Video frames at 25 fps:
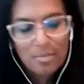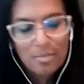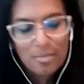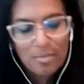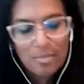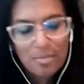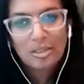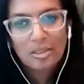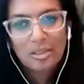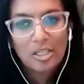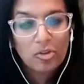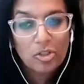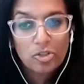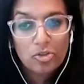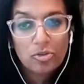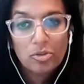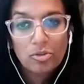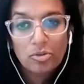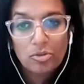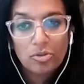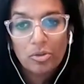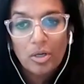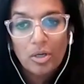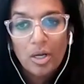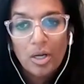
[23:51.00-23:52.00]
that's very
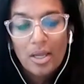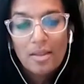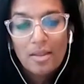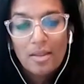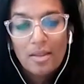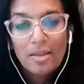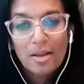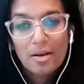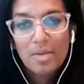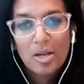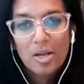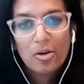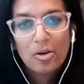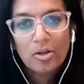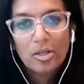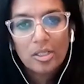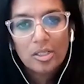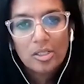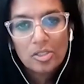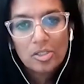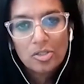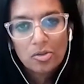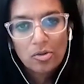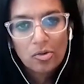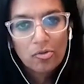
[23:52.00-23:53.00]
true, that
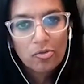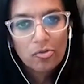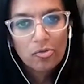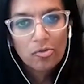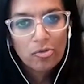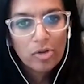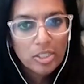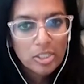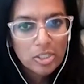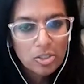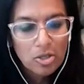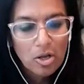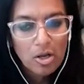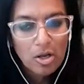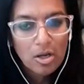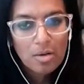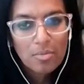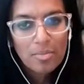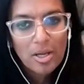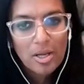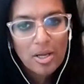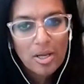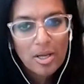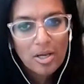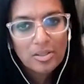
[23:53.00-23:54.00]
Americans are afraid to talk
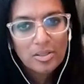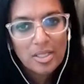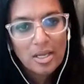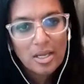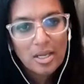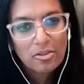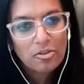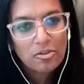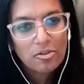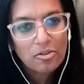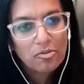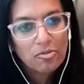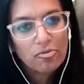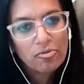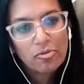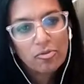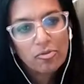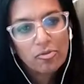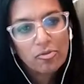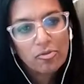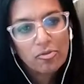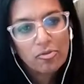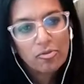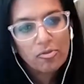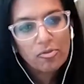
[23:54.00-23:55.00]
about death. They're
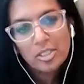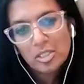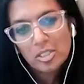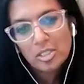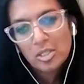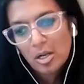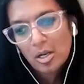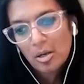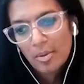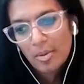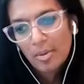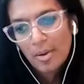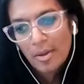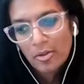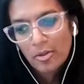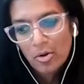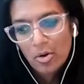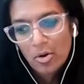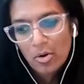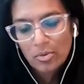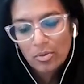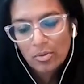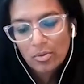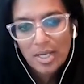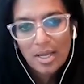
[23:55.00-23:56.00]
afraid to talk about their
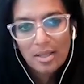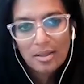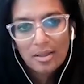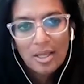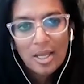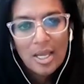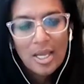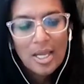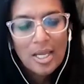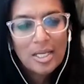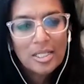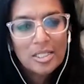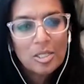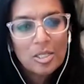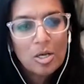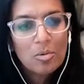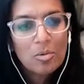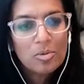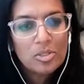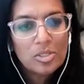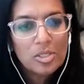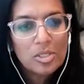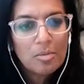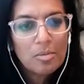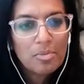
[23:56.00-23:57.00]
own death. It's
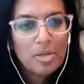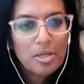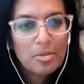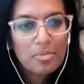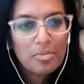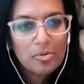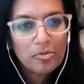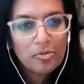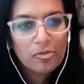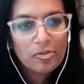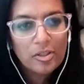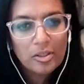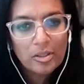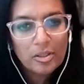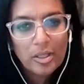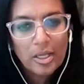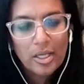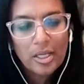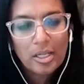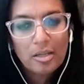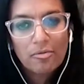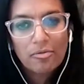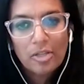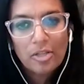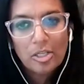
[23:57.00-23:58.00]
almost like people feel
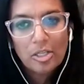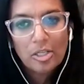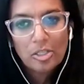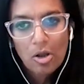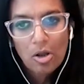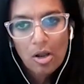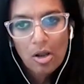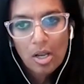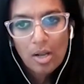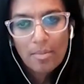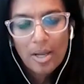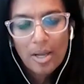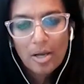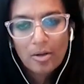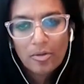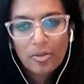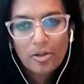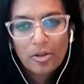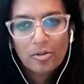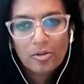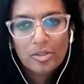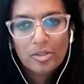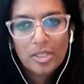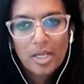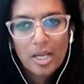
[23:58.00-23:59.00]
like if they talk about
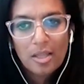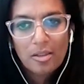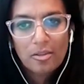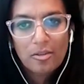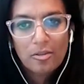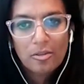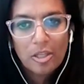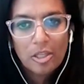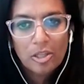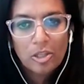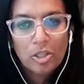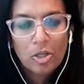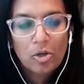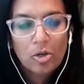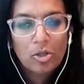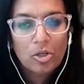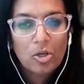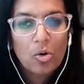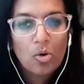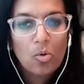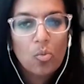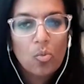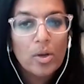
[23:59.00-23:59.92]
their death, that they're going to